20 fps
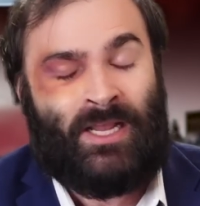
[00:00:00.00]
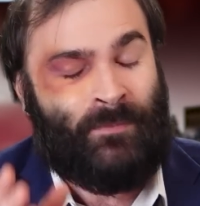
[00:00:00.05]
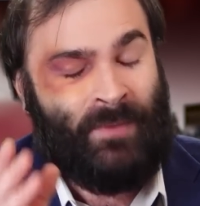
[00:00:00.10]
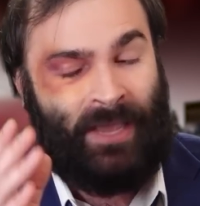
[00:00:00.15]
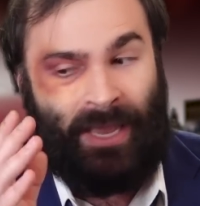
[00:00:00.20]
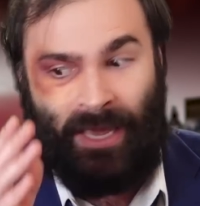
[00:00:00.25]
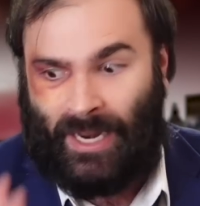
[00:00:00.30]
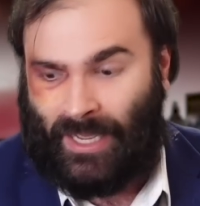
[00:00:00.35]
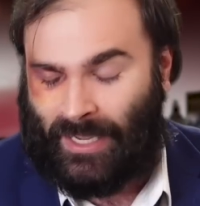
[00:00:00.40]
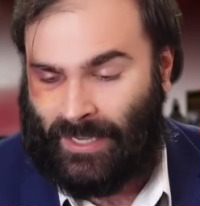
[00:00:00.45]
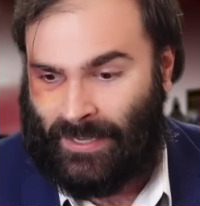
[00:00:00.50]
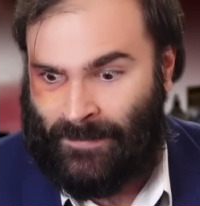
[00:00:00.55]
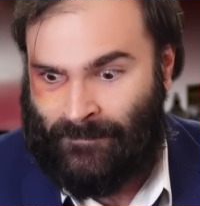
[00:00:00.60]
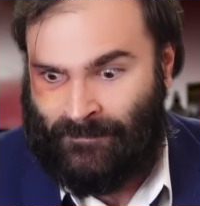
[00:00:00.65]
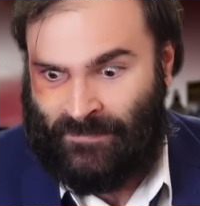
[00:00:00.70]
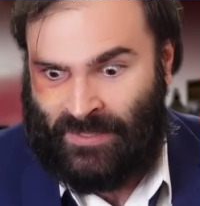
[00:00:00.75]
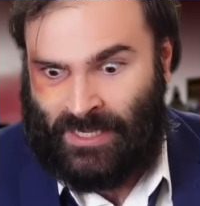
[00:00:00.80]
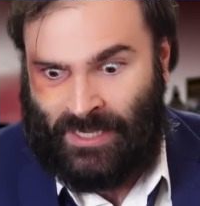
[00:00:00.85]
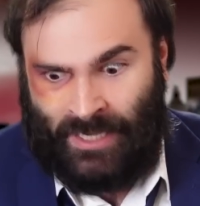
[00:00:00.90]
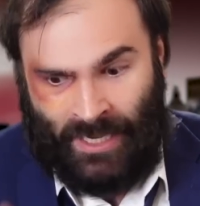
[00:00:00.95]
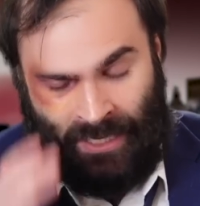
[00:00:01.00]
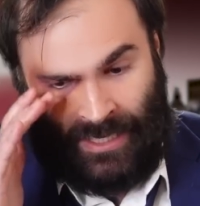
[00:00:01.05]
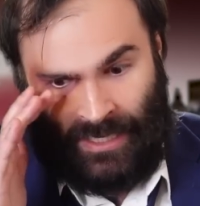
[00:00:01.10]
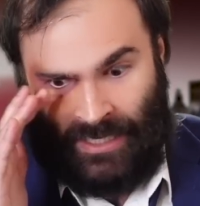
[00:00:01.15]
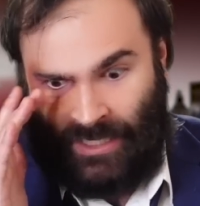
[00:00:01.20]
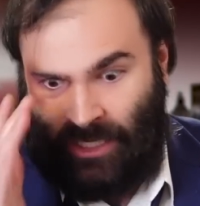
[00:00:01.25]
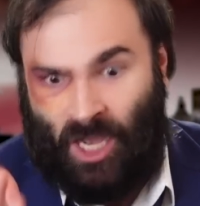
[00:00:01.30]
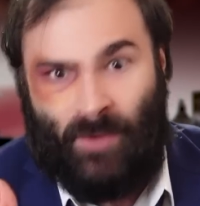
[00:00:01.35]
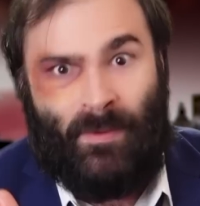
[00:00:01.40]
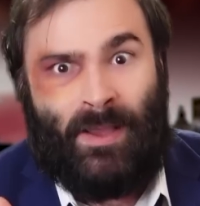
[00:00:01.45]
Man, I
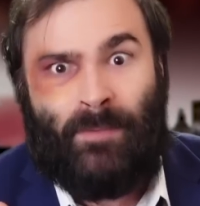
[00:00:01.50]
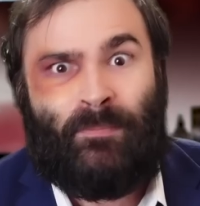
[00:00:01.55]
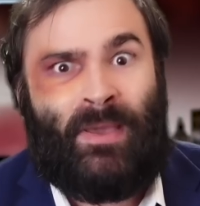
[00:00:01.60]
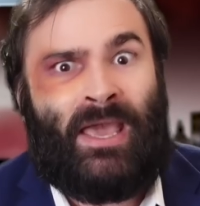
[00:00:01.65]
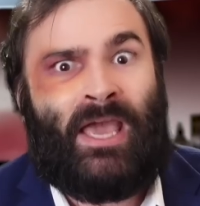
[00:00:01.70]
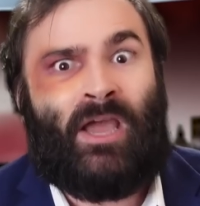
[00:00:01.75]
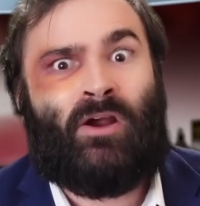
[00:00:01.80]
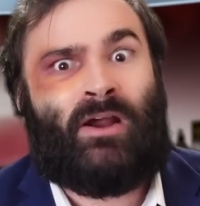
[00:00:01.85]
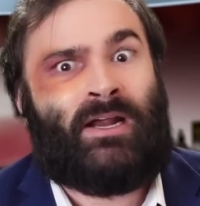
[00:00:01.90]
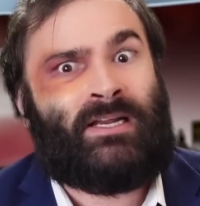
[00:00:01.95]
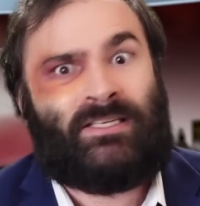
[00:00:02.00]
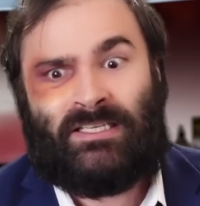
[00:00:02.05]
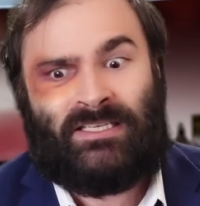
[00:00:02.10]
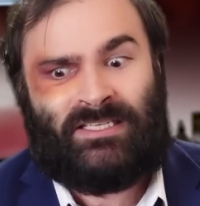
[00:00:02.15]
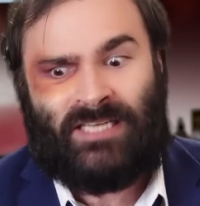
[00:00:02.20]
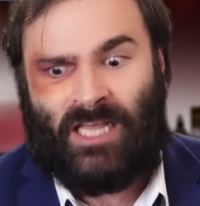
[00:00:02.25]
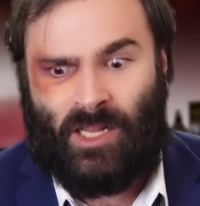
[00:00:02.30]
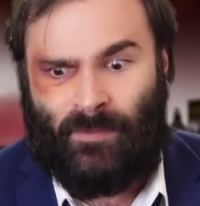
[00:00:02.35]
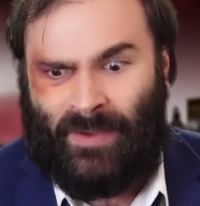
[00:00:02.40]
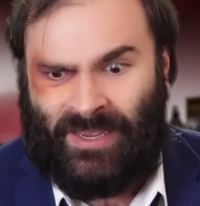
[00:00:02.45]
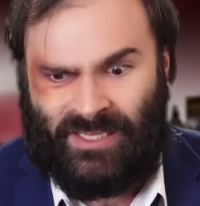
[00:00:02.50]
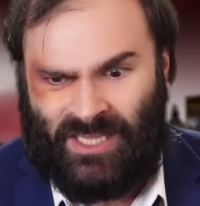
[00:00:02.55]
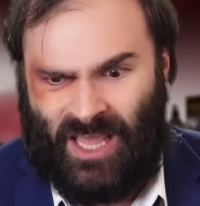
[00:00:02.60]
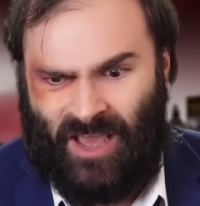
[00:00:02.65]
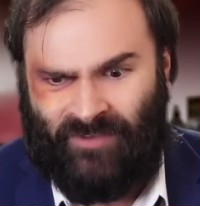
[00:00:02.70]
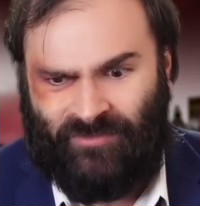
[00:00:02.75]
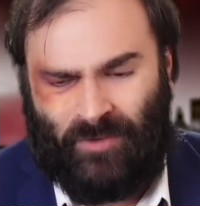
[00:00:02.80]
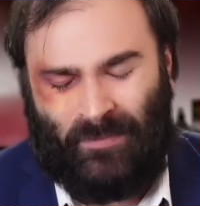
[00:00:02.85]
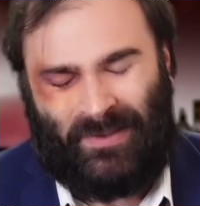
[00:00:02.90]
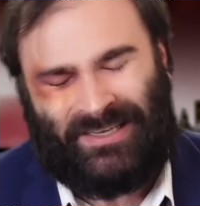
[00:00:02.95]
gotta call my parents and tell them I
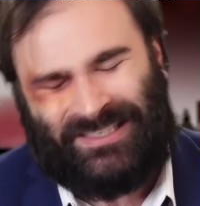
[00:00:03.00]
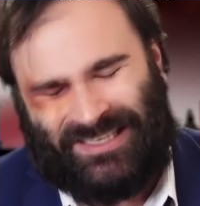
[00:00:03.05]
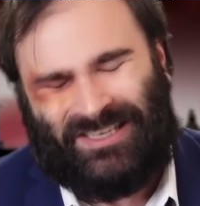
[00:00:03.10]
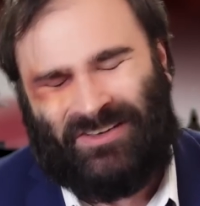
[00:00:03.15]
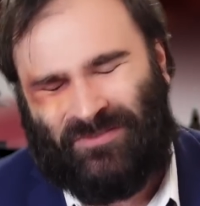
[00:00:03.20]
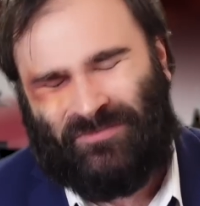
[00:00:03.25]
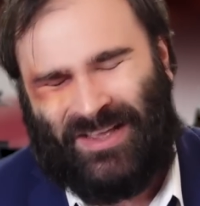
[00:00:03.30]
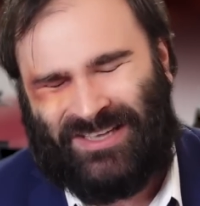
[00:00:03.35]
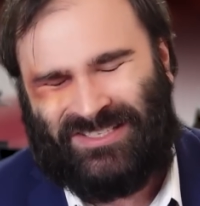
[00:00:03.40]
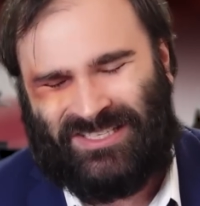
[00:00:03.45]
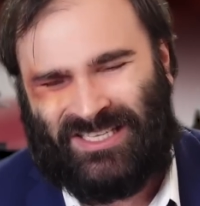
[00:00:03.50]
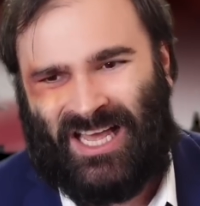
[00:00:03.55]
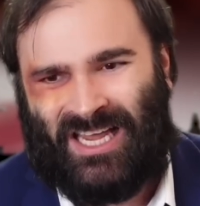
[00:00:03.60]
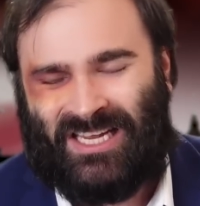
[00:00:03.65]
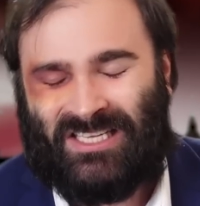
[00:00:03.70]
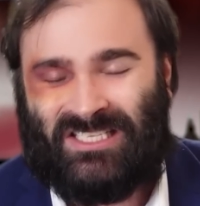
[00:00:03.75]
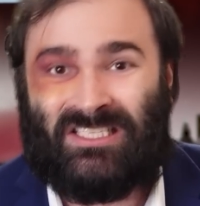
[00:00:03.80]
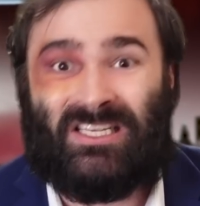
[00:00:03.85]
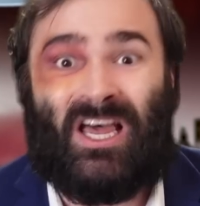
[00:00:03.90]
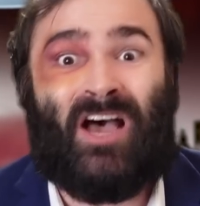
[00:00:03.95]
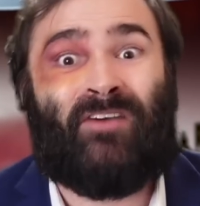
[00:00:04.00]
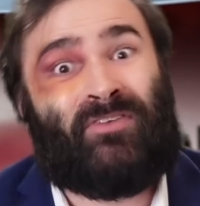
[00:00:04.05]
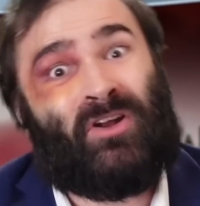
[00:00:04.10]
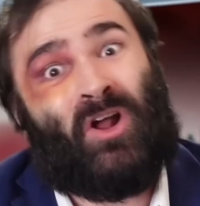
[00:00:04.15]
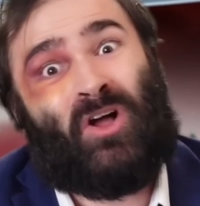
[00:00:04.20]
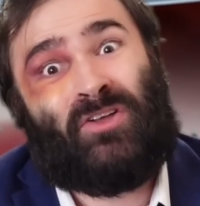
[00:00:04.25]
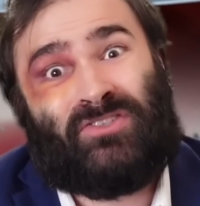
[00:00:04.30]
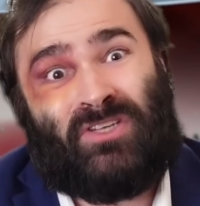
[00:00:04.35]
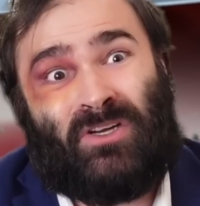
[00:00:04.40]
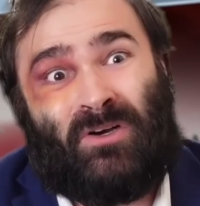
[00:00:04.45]
love them and confess a lot of stuff, and
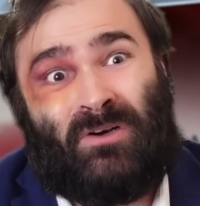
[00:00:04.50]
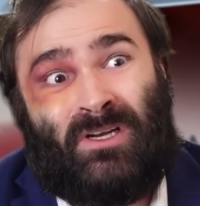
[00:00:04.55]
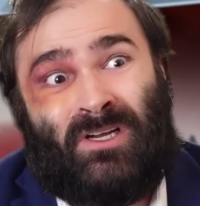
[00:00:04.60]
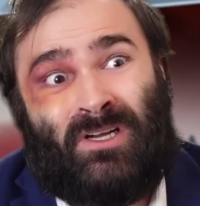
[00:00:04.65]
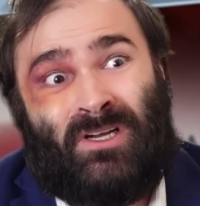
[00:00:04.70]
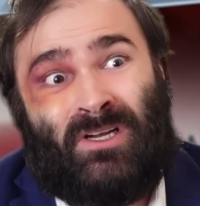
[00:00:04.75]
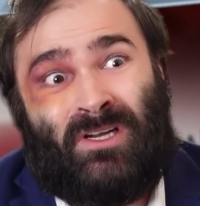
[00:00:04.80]
also...